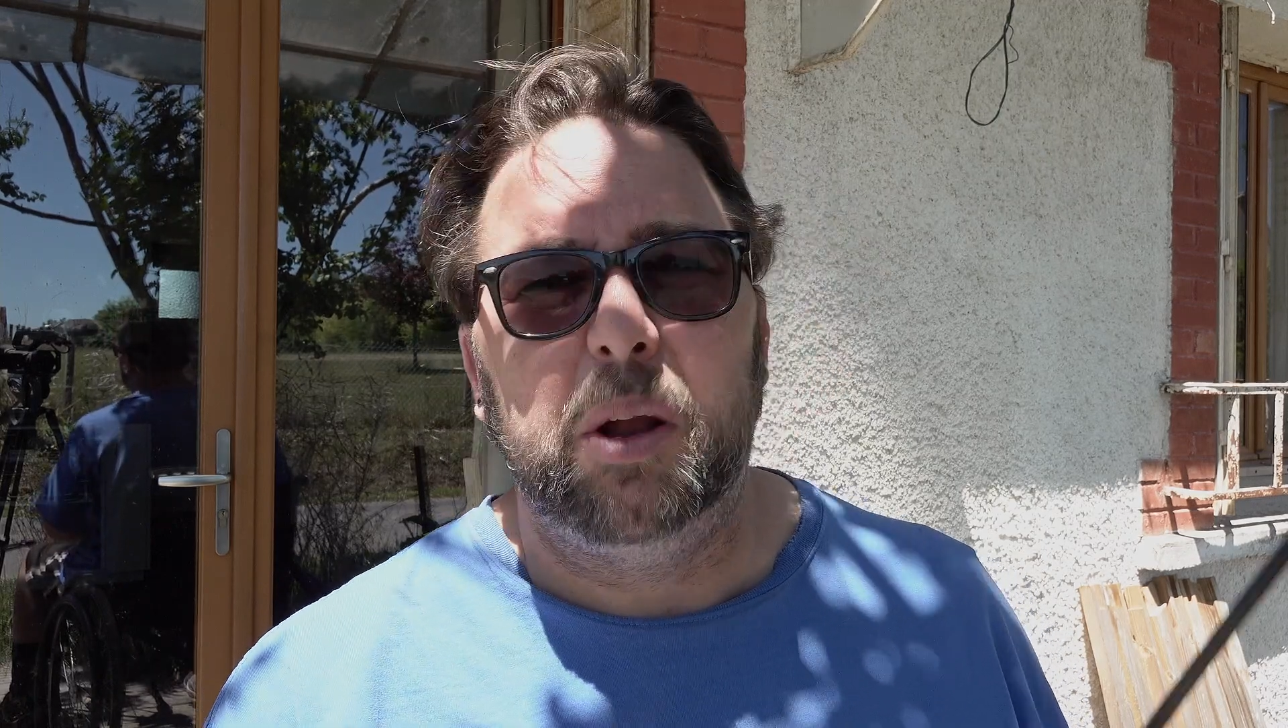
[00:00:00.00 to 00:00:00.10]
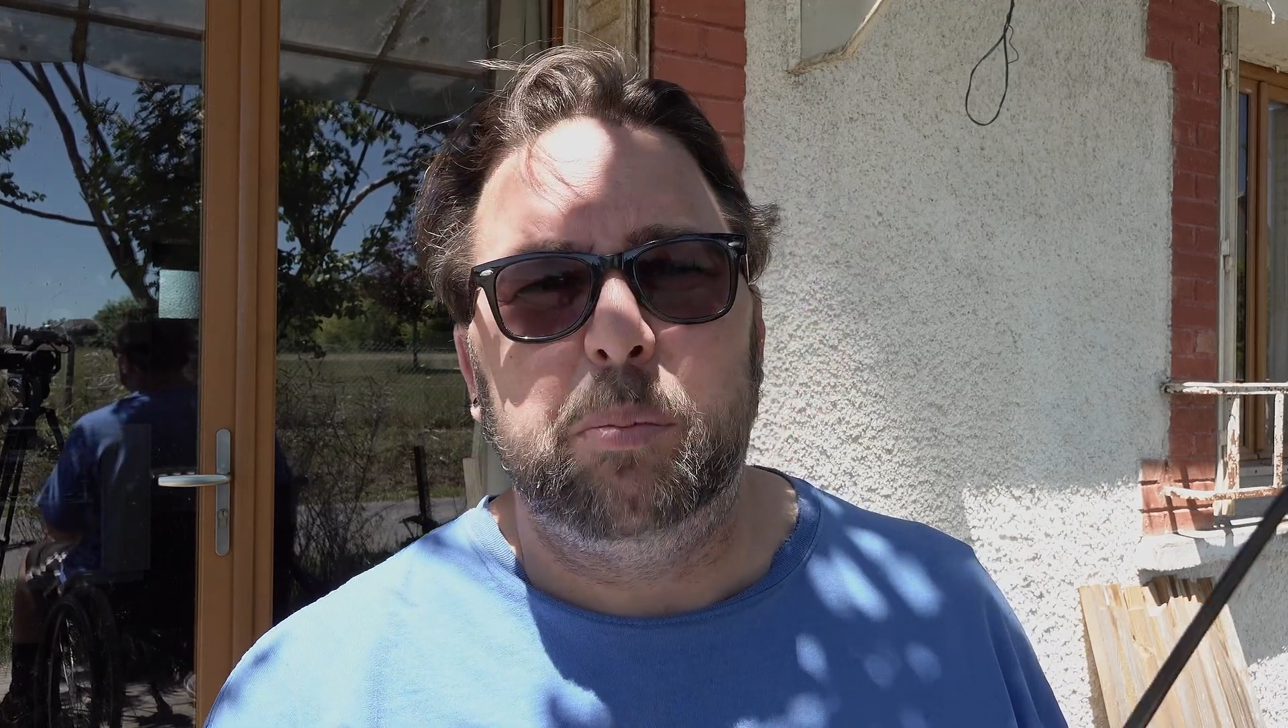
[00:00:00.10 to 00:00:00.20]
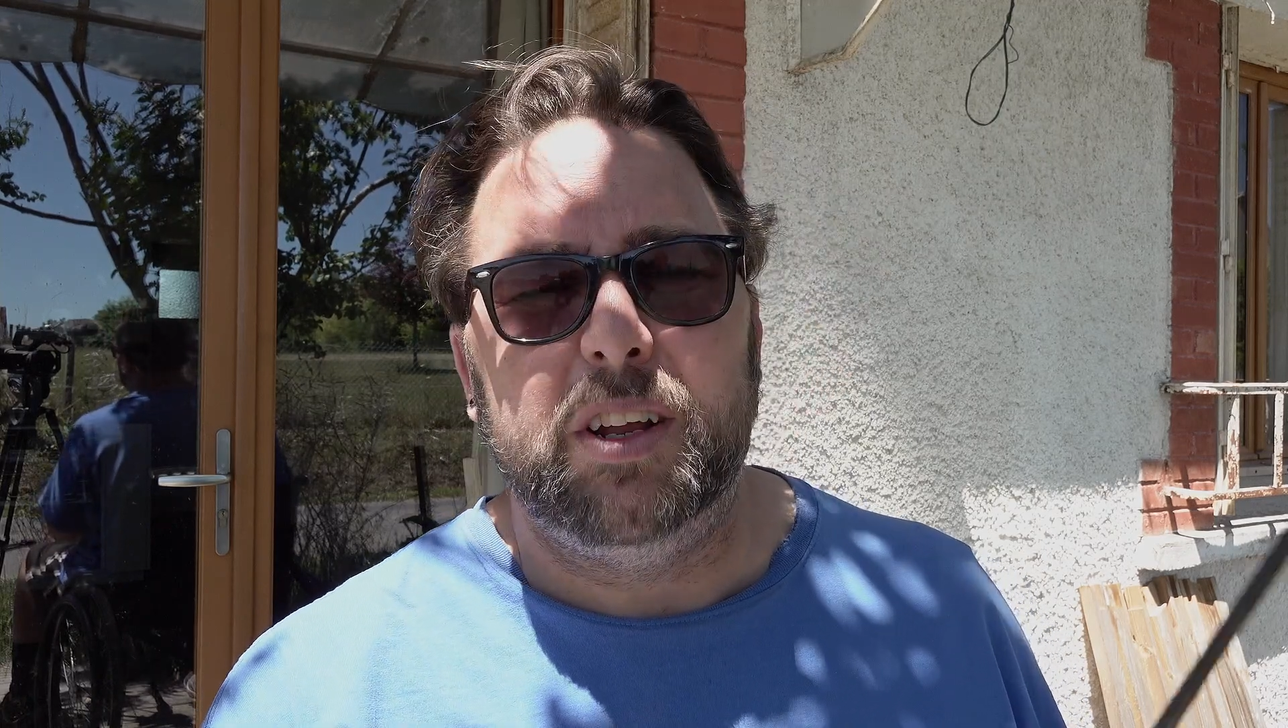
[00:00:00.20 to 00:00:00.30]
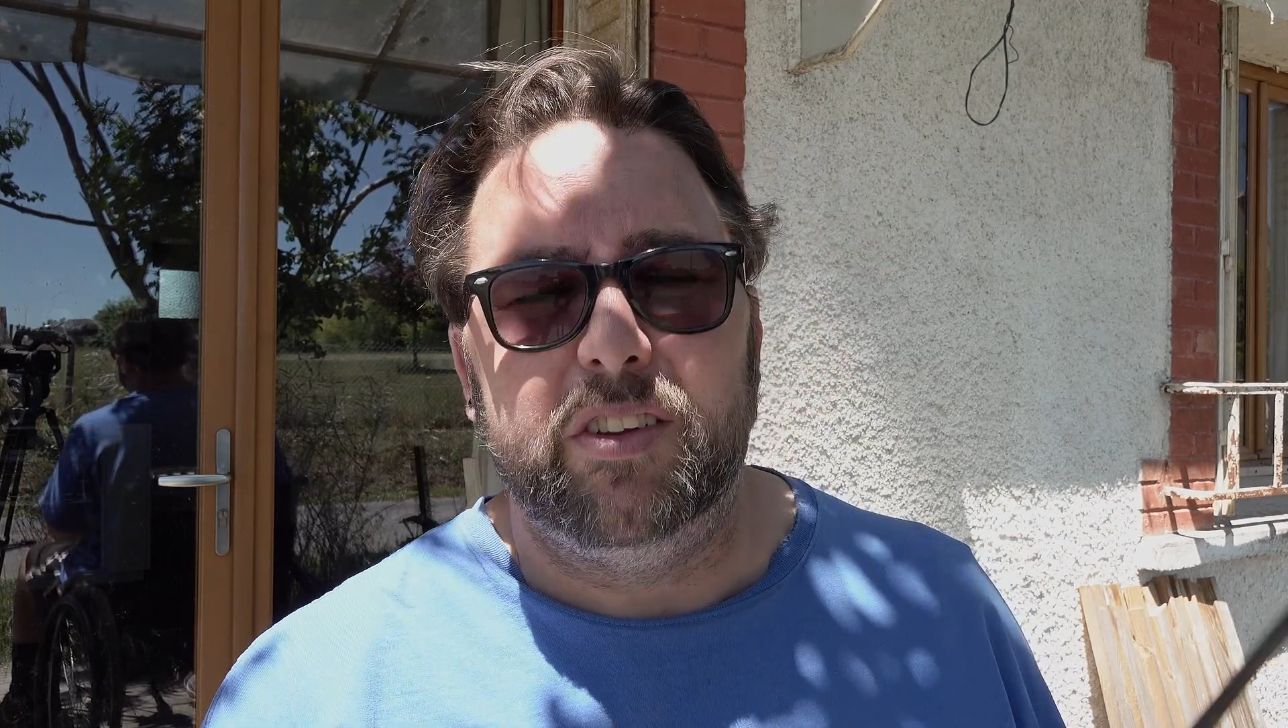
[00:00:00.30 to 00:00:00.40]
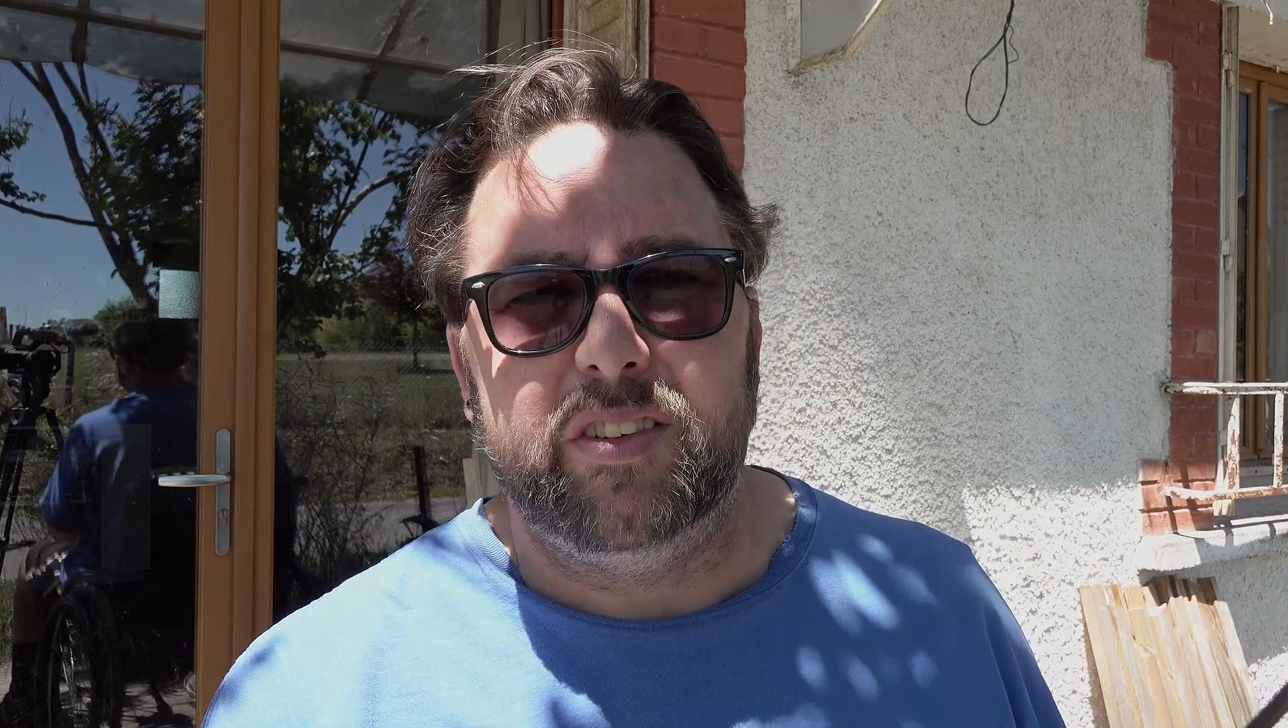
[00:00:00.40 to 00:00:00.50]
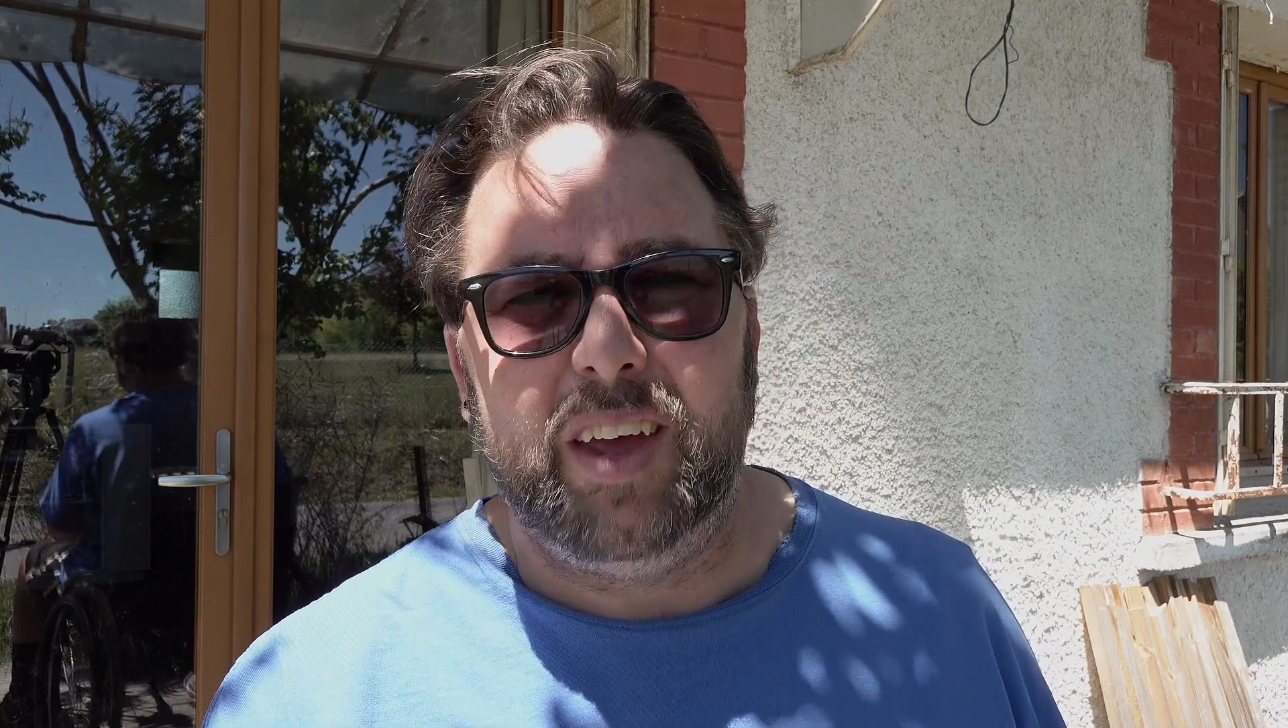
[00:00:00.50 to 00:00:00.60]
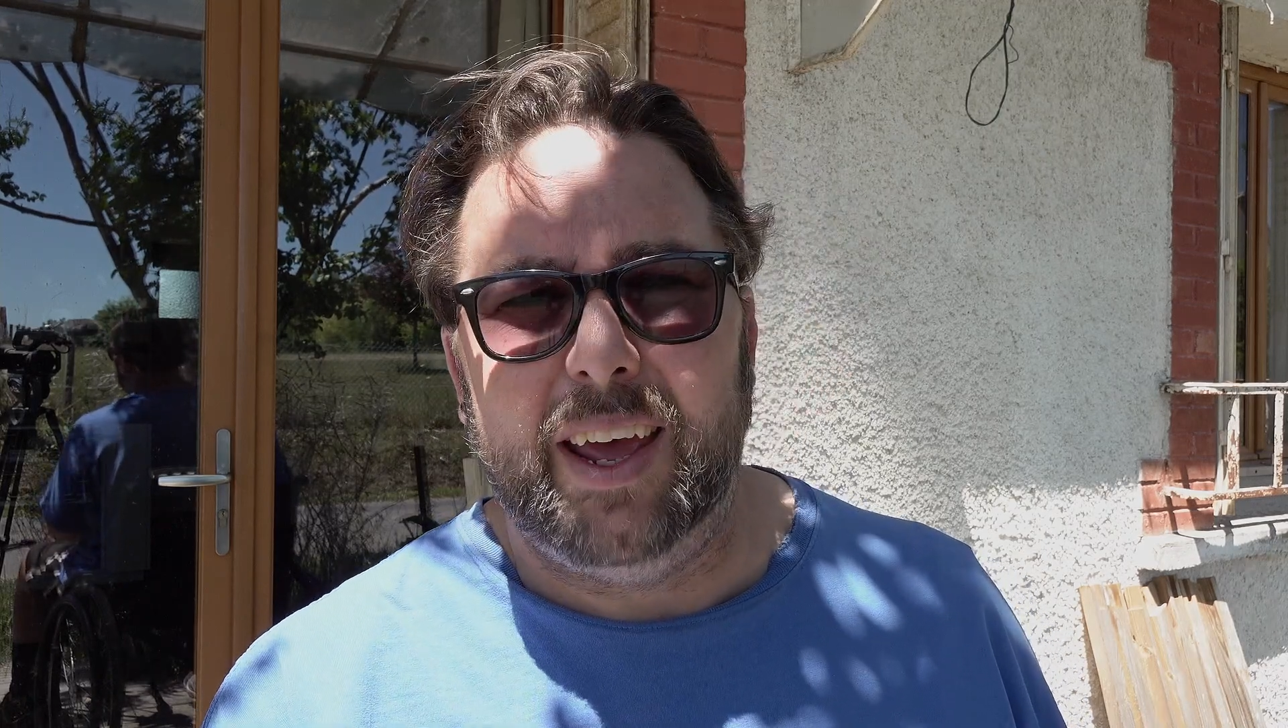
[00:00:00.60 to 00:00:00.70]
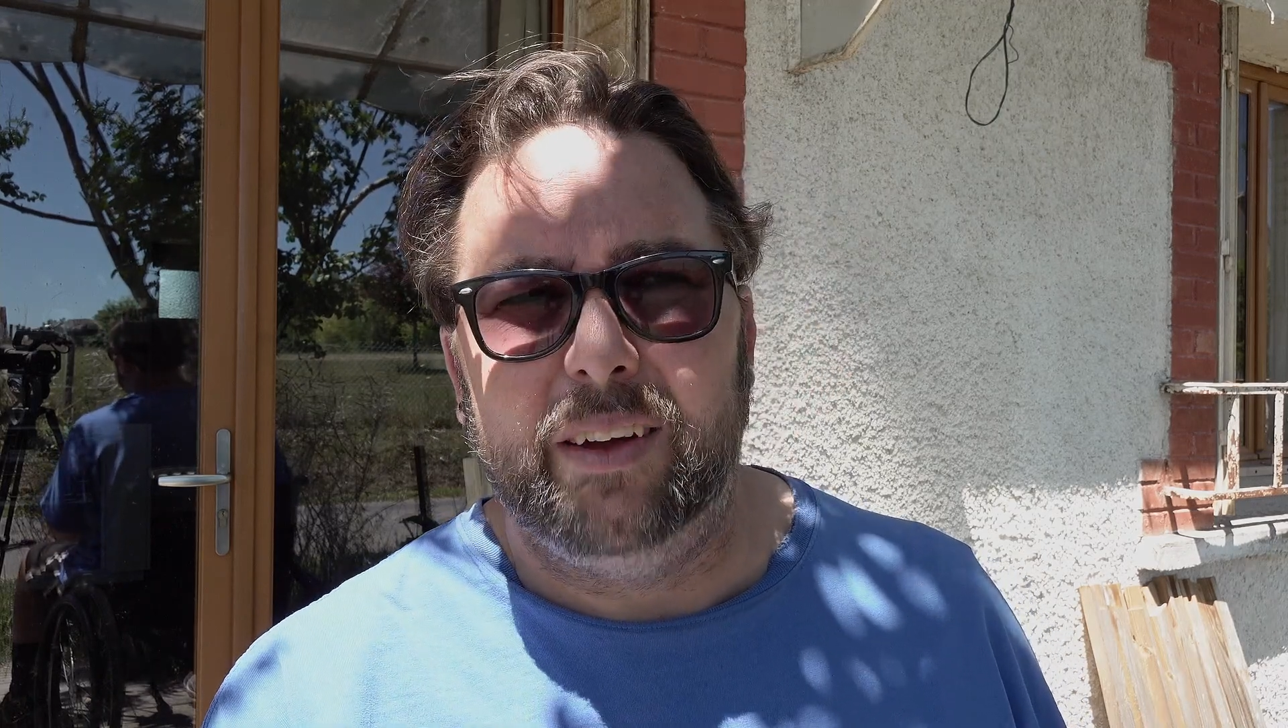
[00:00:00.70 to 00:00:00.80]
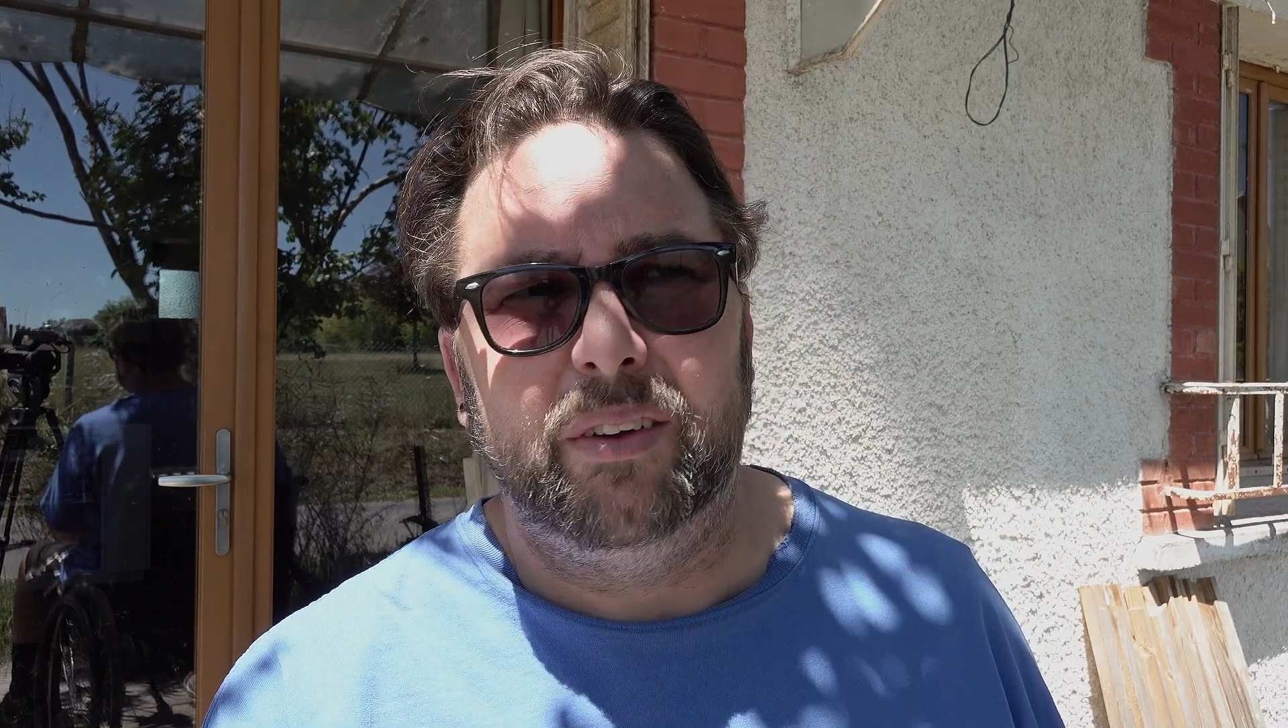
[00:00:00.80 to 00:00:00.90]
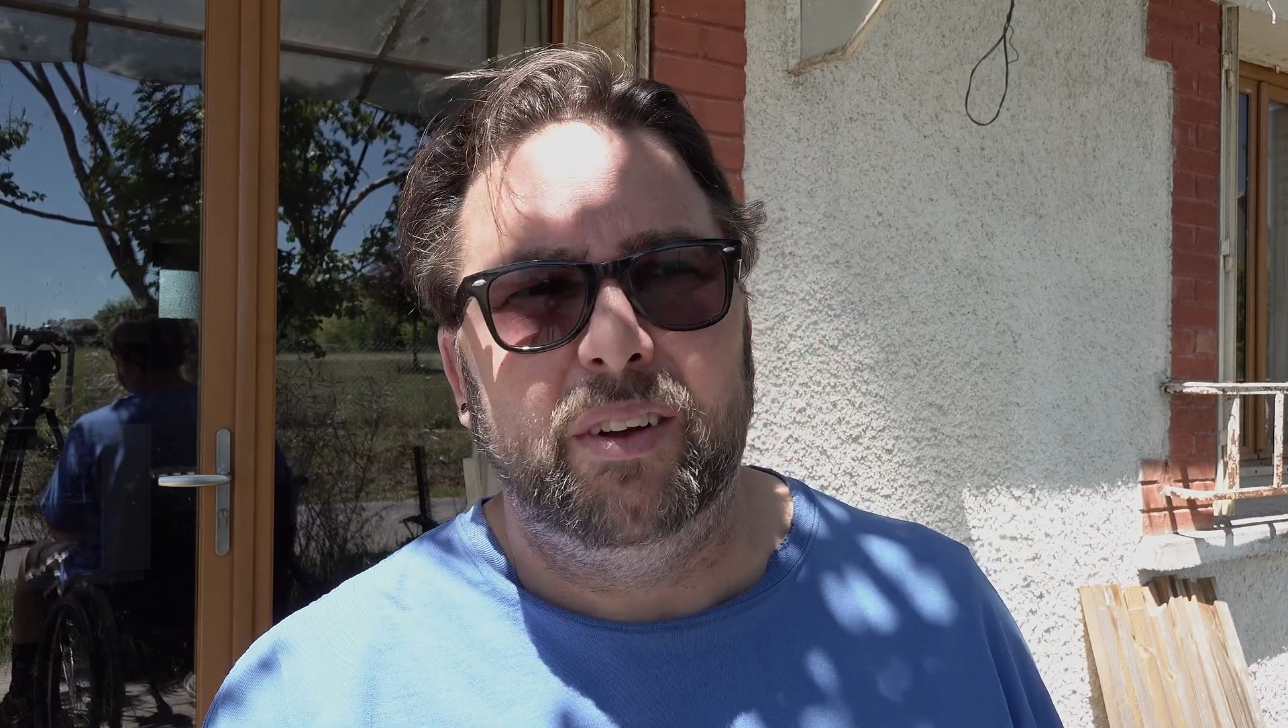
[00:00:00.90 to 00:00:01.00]
up into
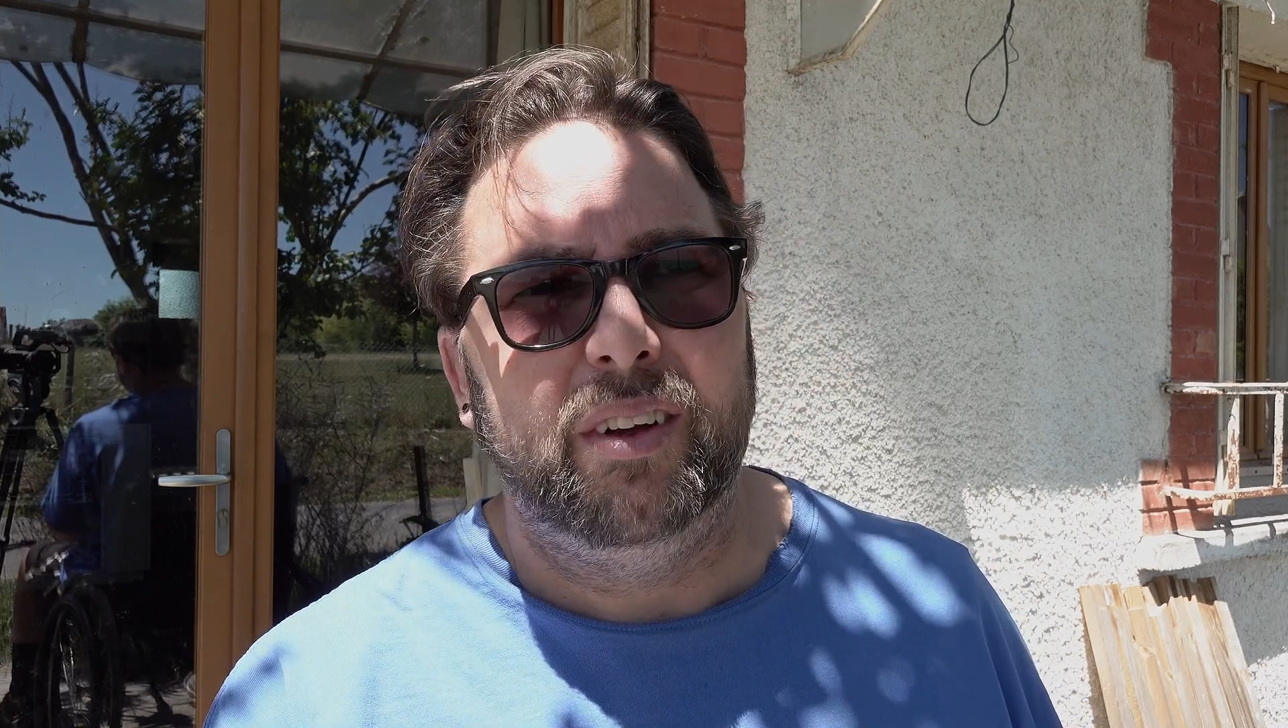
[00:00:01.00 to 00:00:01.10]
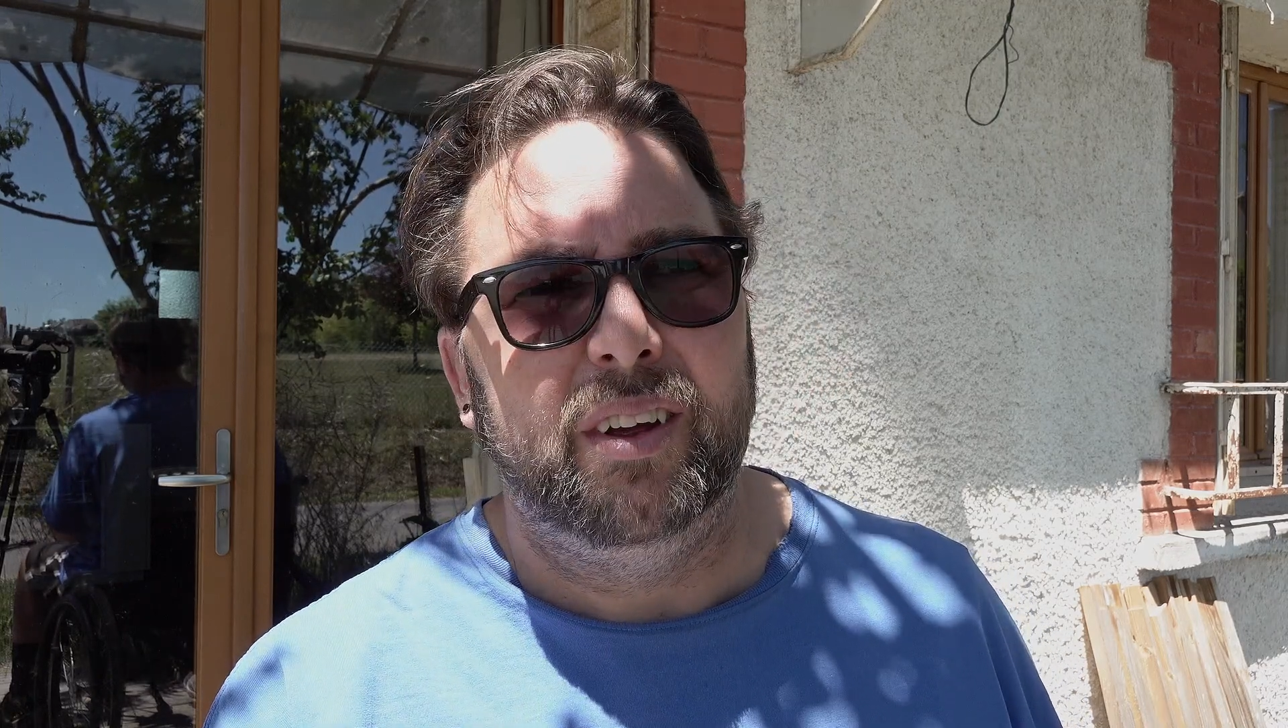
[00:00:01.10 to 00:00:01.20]
town,